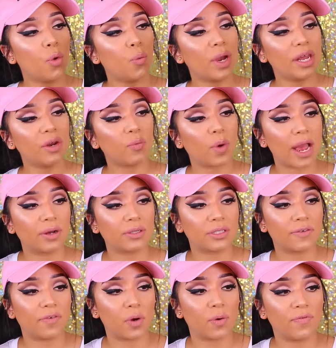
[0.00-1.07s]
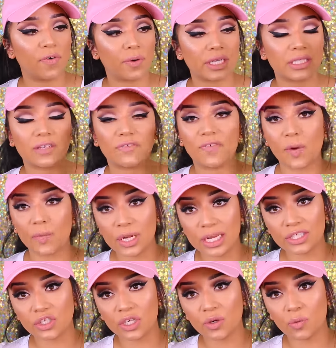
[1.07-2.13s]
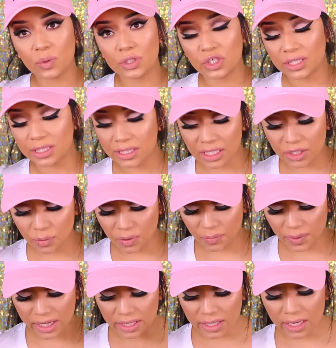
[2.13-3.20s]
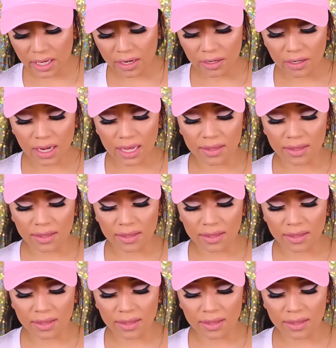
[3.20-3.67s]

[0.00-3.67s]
Wet n Wild Photo Focus Foundation, which is this one right here.